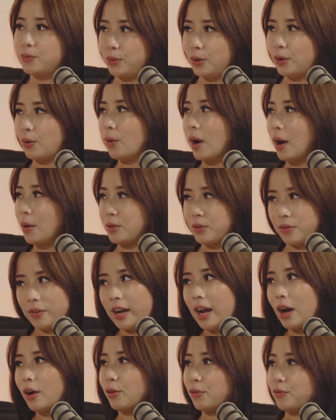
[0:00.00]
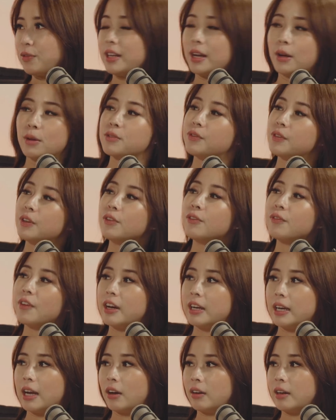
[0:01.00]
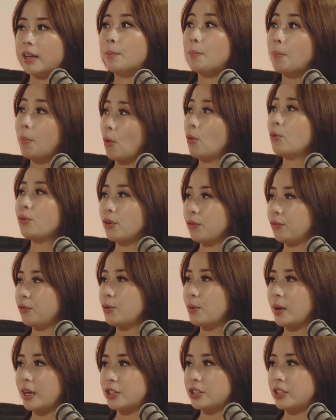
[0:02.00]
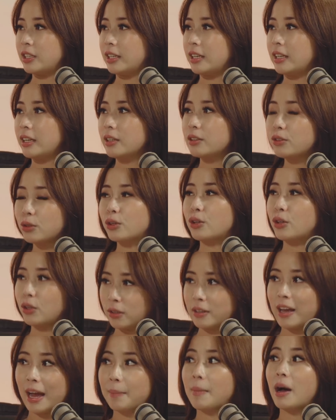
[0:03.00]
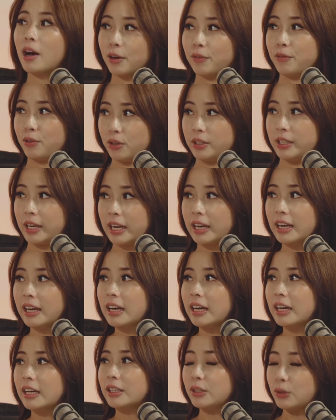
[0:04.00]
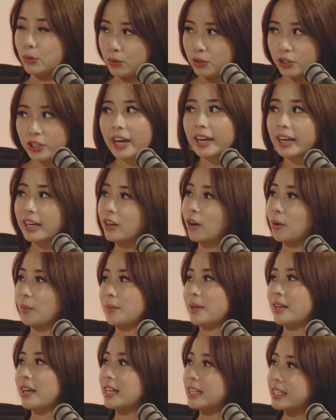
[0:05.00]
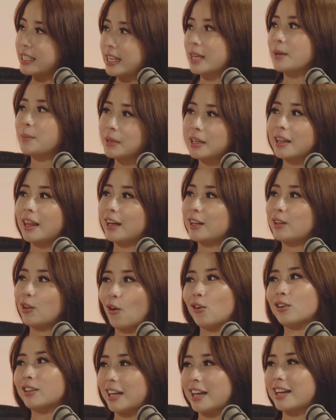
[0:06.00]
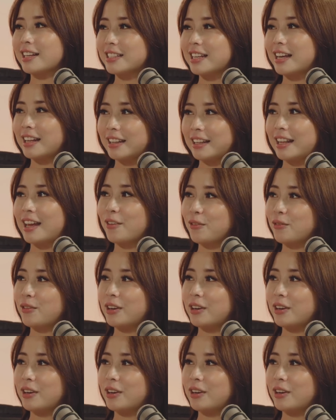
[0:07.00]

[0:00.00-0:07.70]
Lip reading: you know, I was very out of it and I was feeling very down, and both of you actually took time out of your day to check in on me and send me like long texts, and that